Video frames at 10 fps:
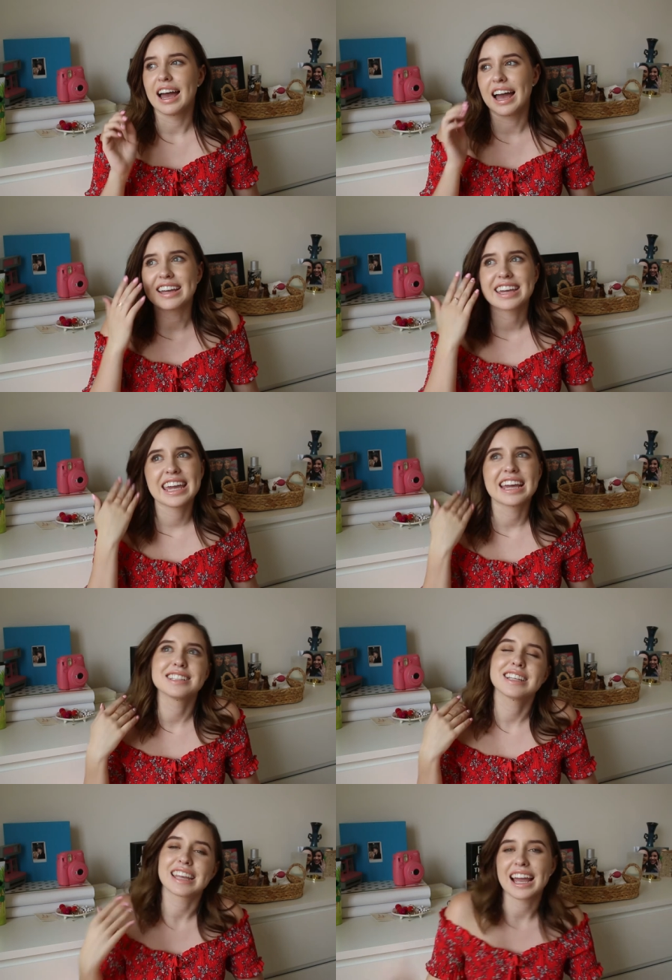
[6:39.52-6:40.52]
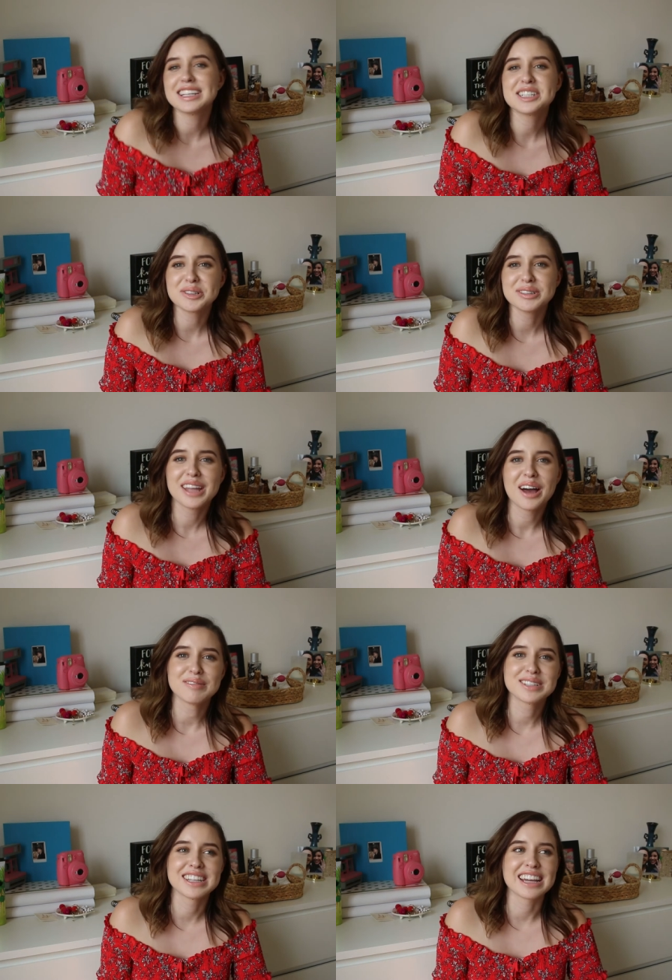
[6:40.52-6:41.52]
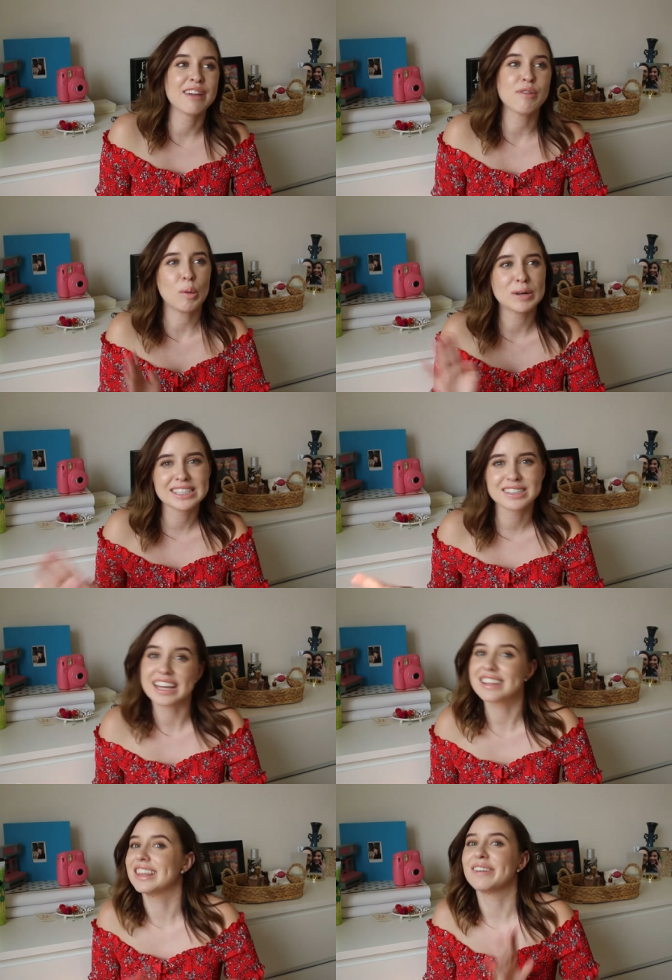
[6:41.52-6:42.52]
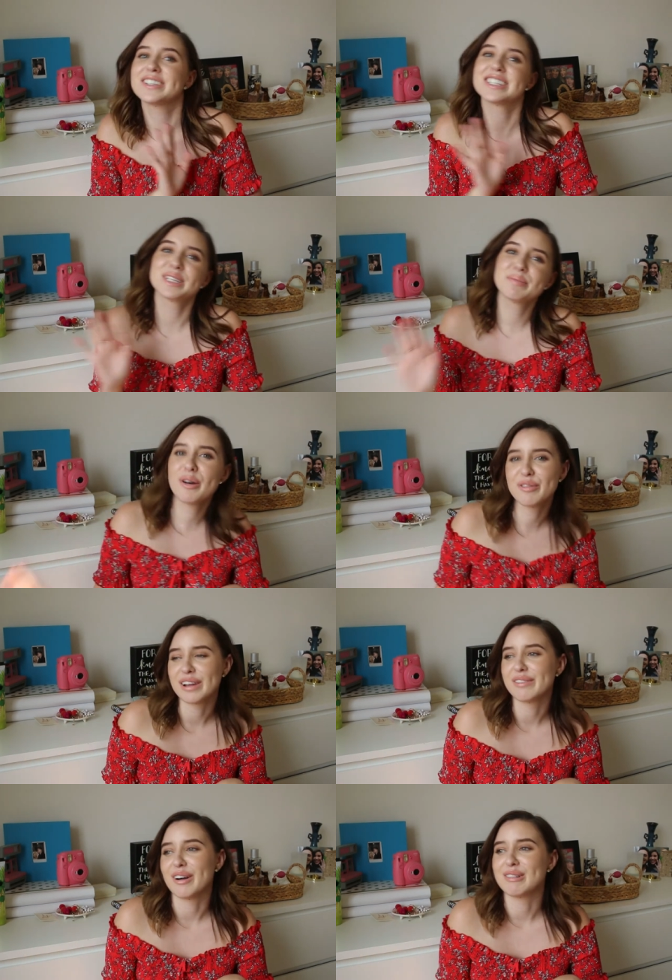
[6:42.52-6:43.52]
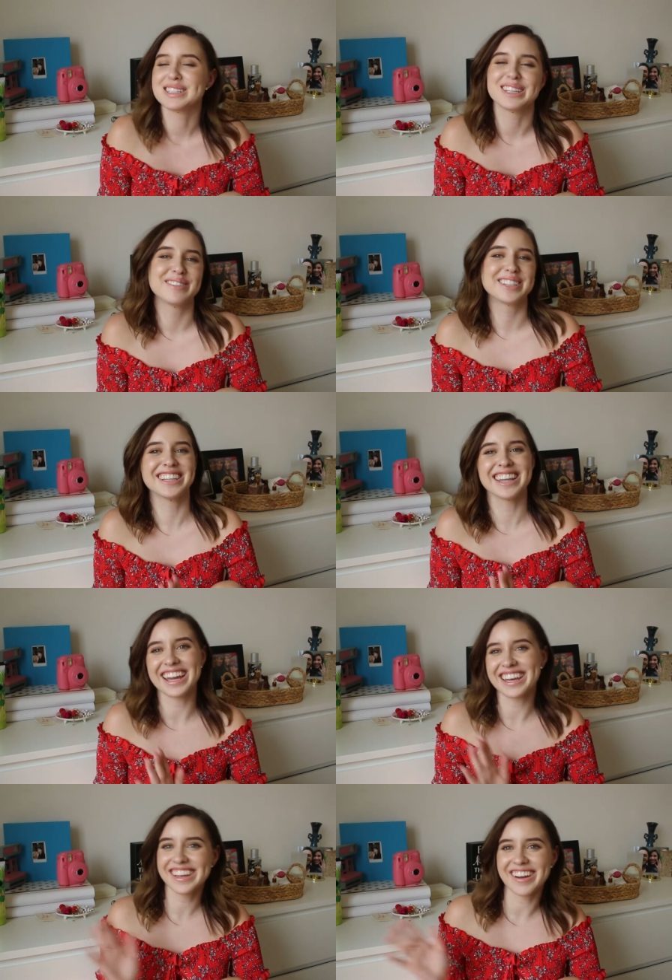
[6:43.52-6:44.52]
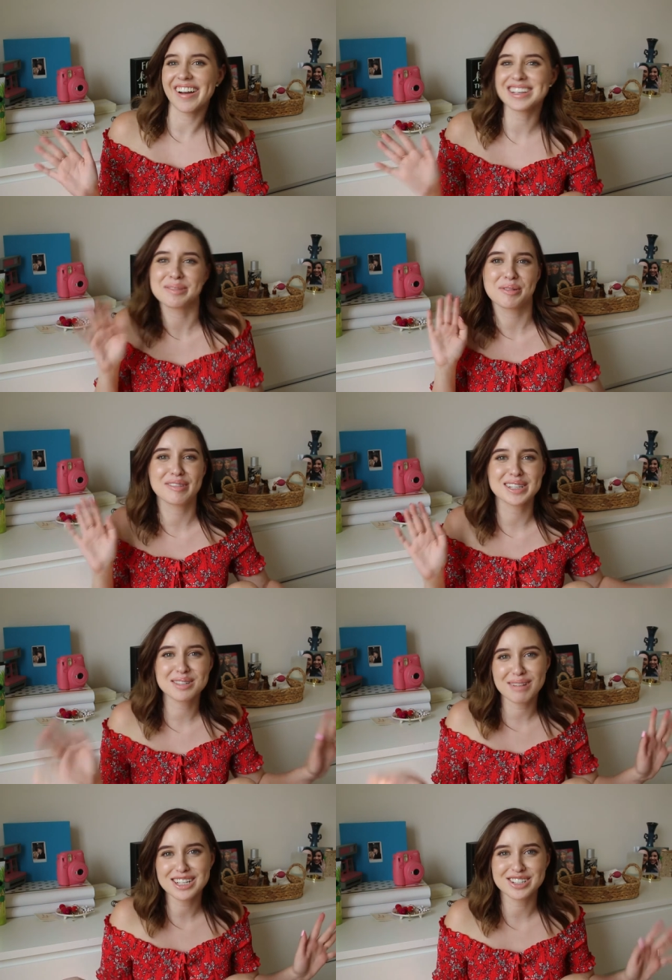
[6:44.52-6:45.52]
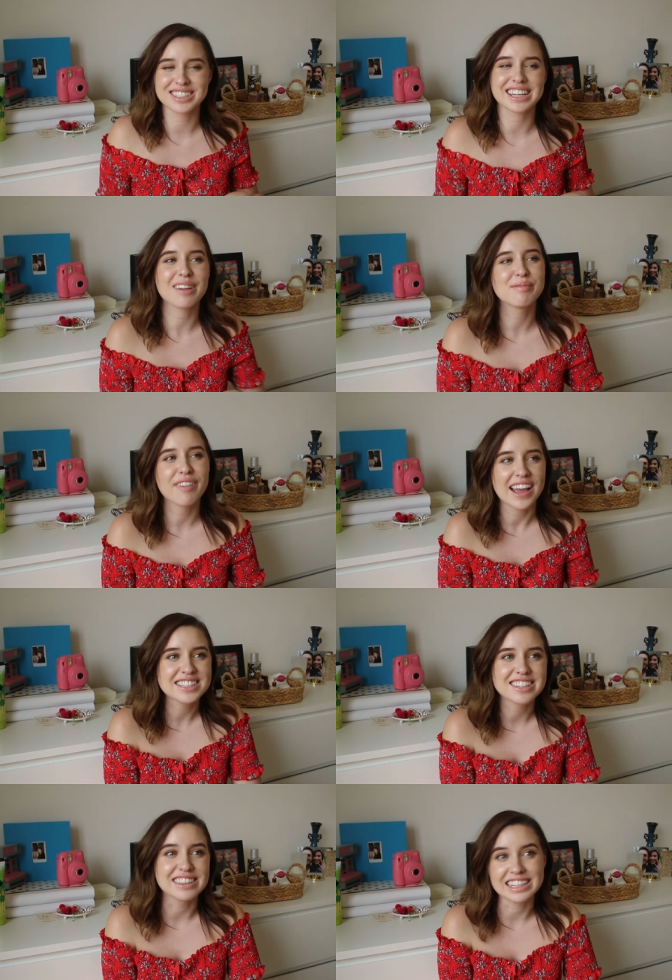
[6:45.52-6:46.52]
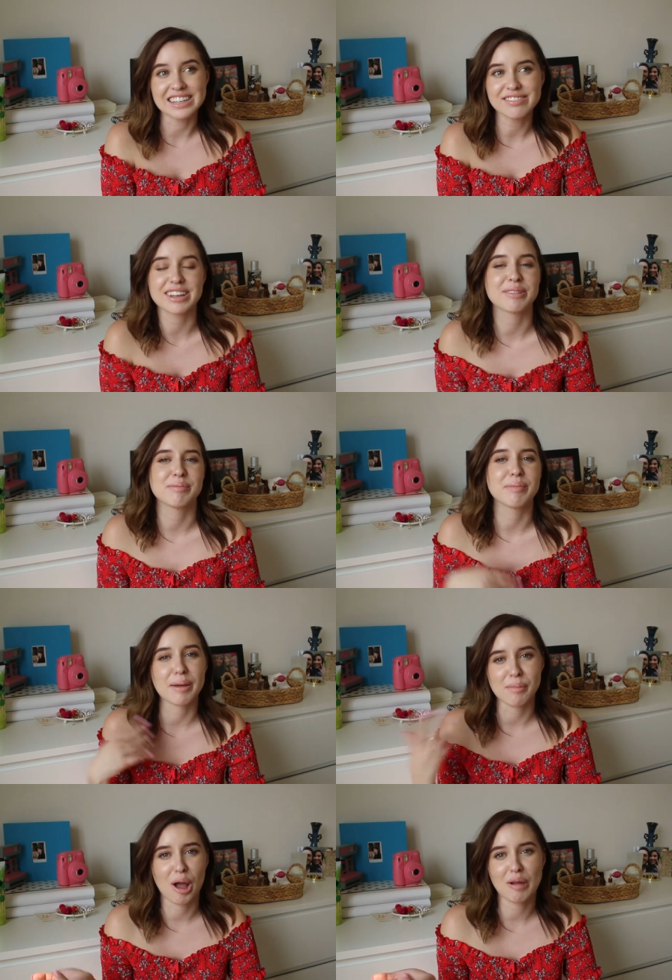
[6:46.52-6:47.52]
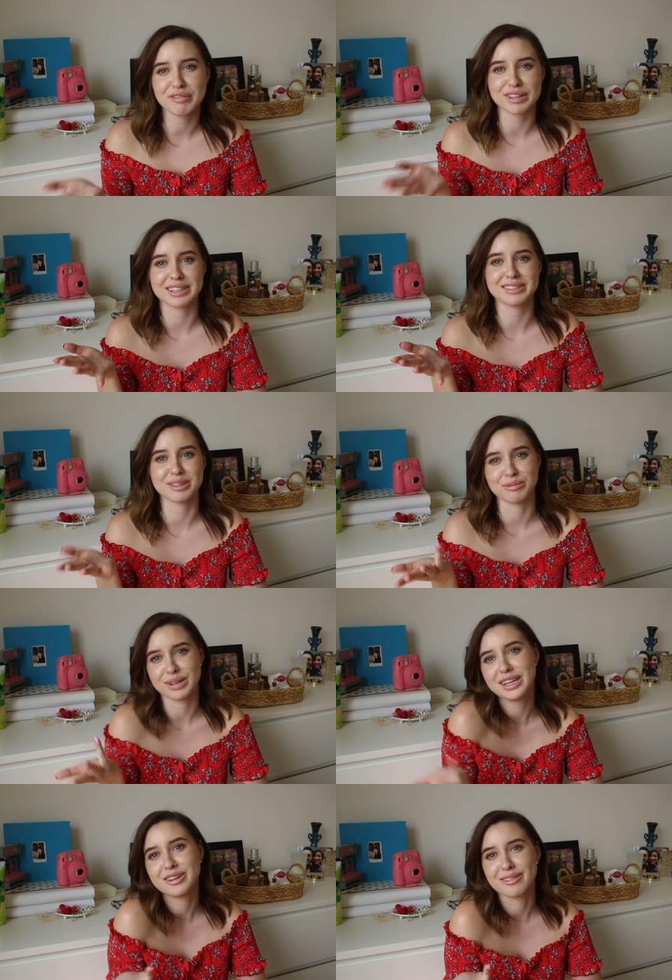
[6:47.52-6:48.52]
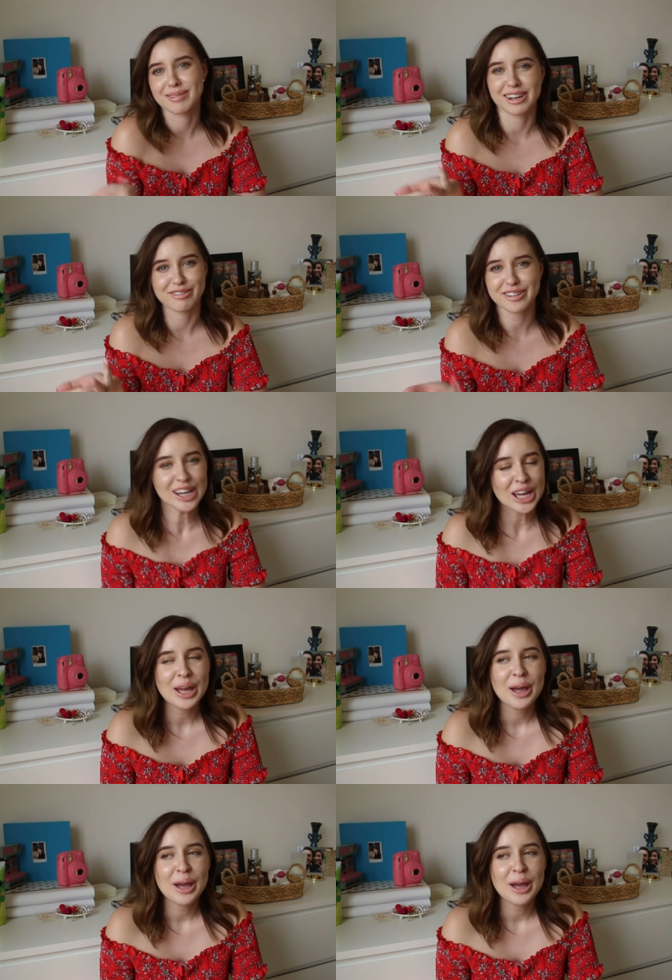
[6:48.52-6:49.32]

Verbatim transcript: I can't, like, I still love to, like, I've always, like, loved to sleep over. I've always loved to, like, you know, I sleep over at Sebastian's. Like, I'm fine to leave, like, my mom for, like, the week or whatever.